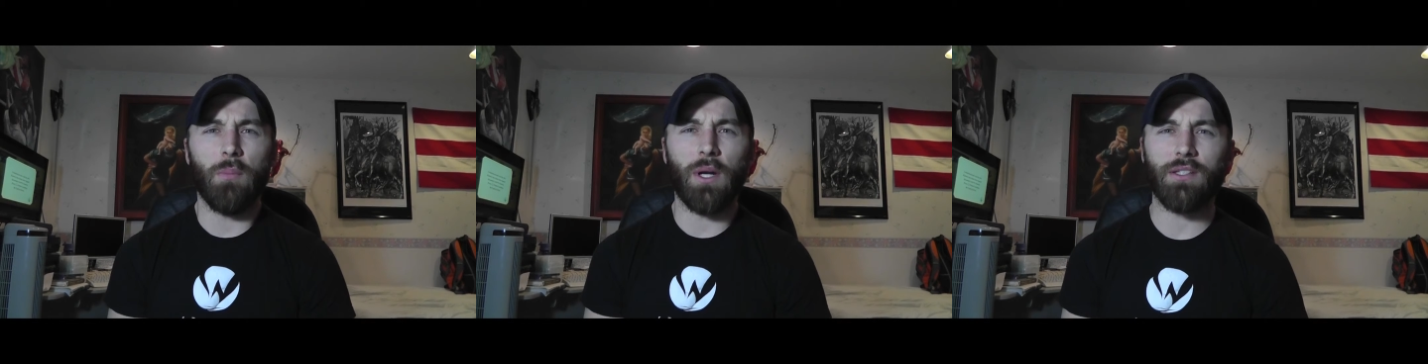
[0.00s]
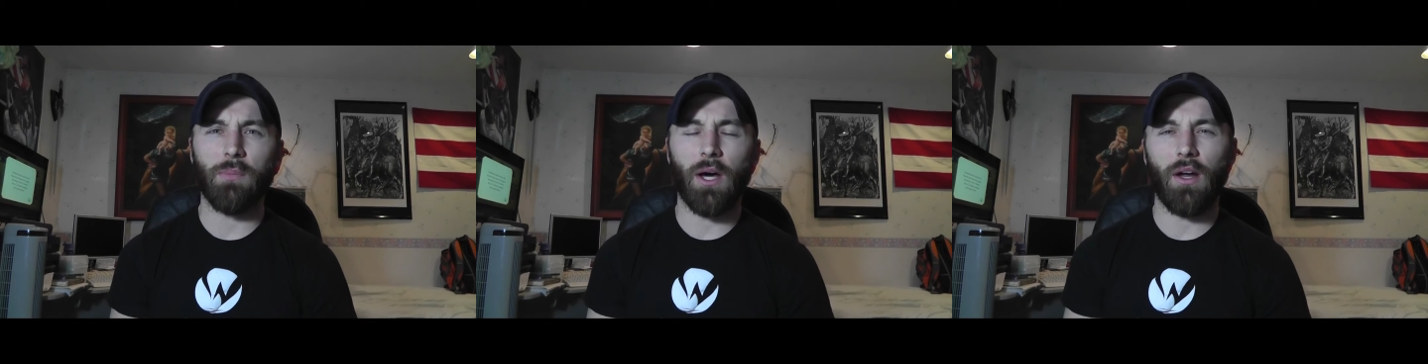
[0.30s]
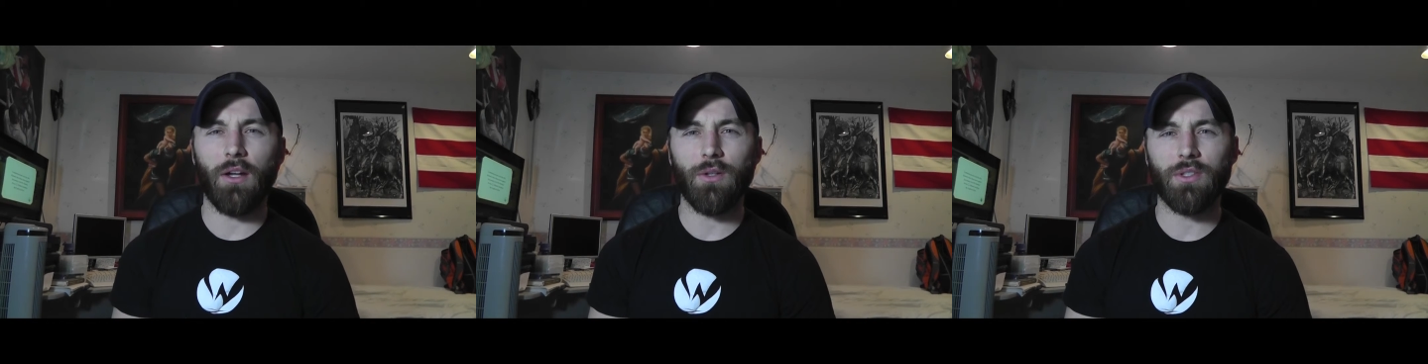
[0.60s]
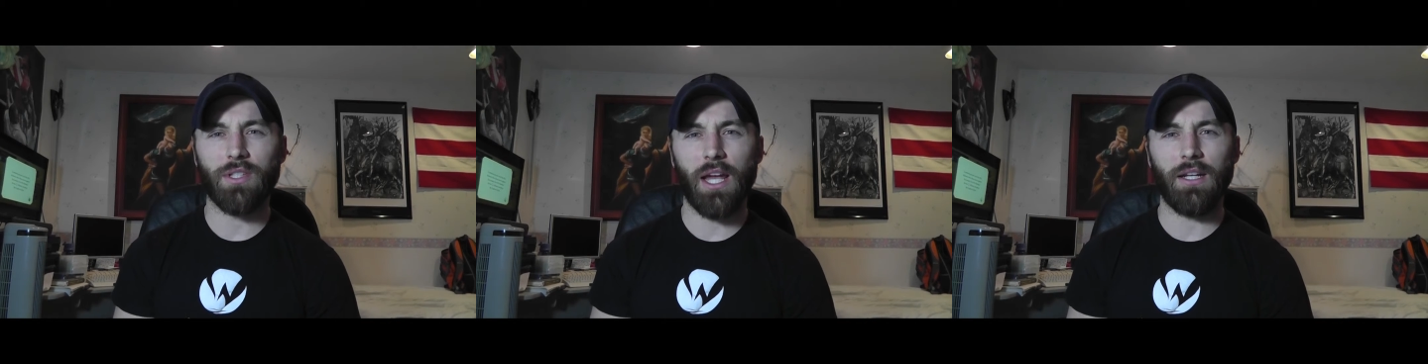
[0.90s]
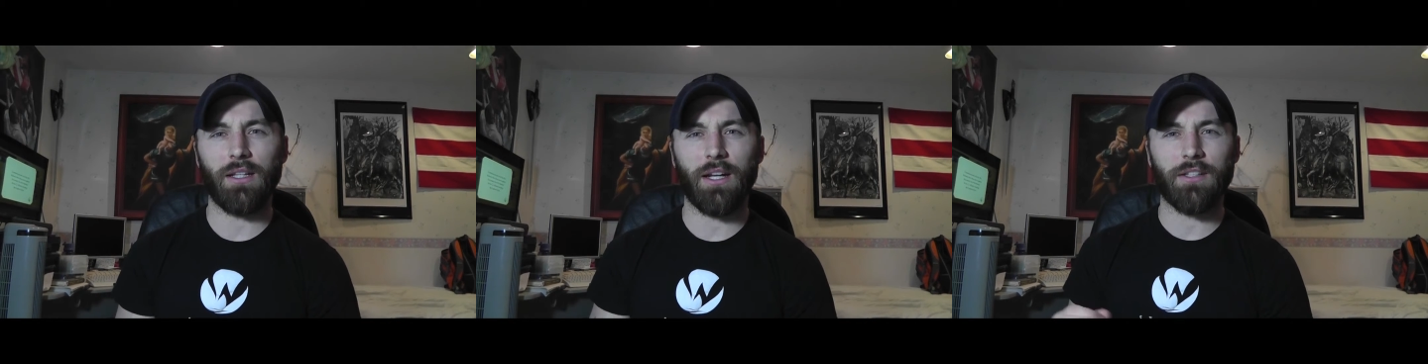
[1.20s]
but it's about
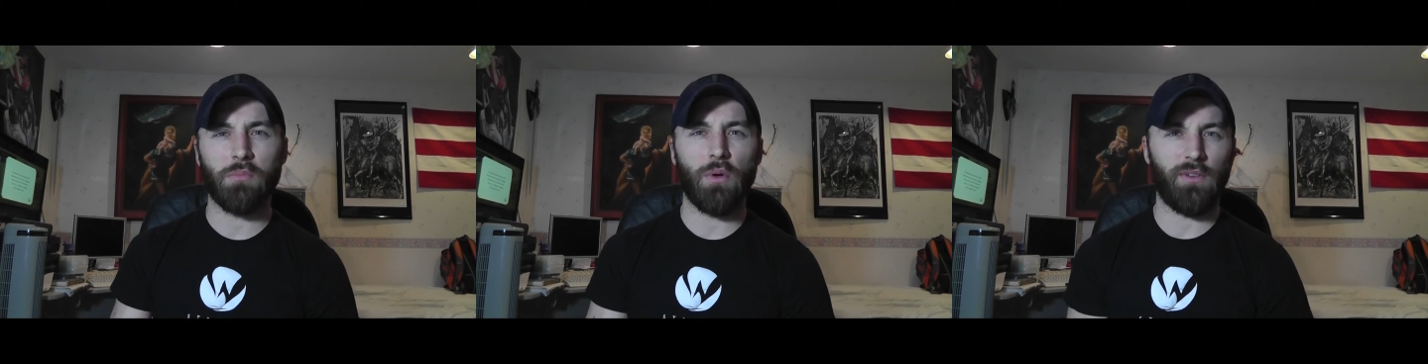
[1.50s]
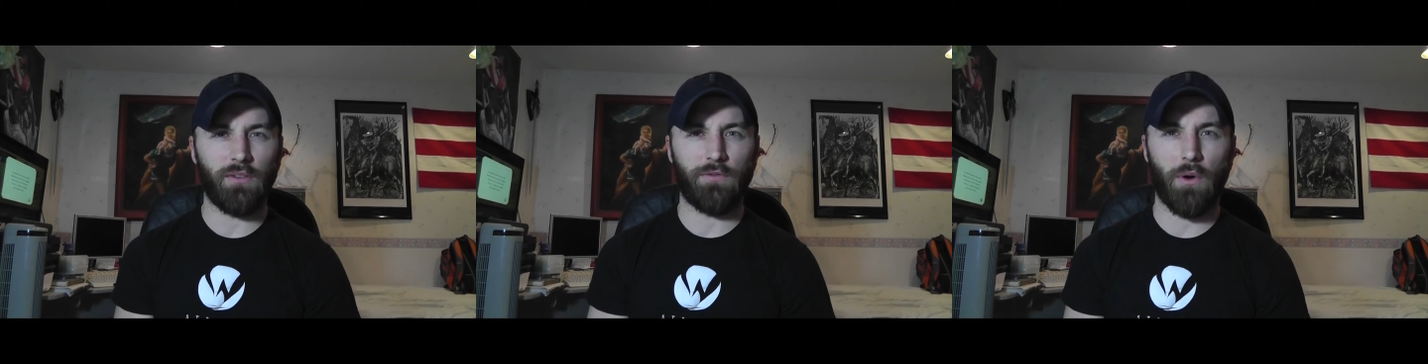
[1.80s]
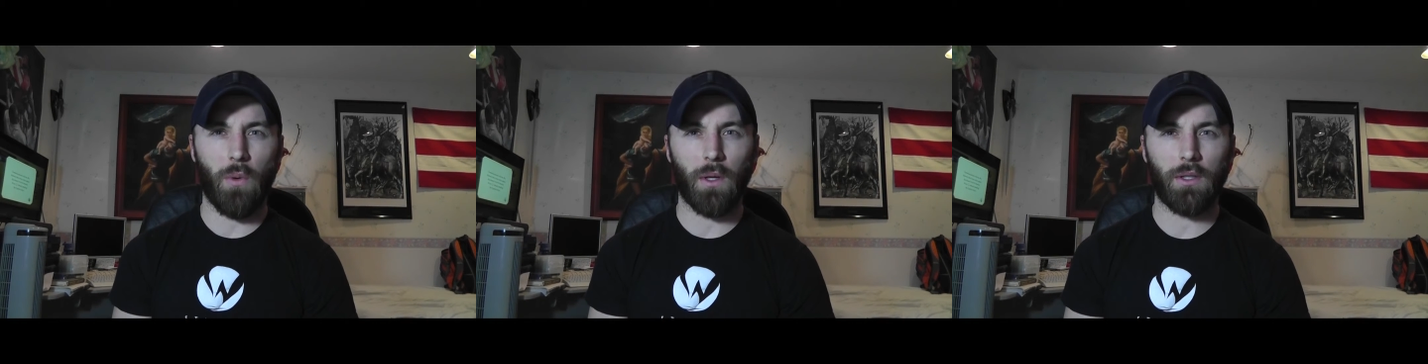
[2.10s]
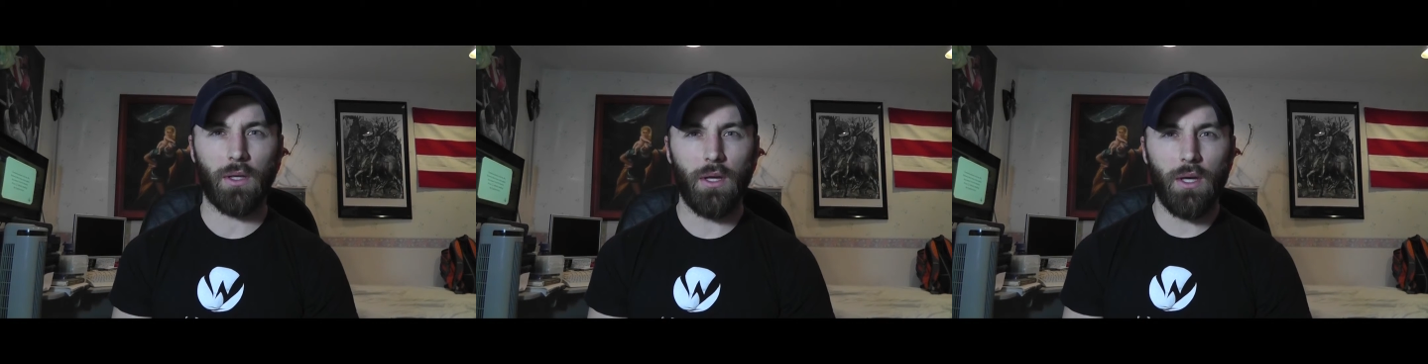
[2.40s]
understanding that it's moving forward.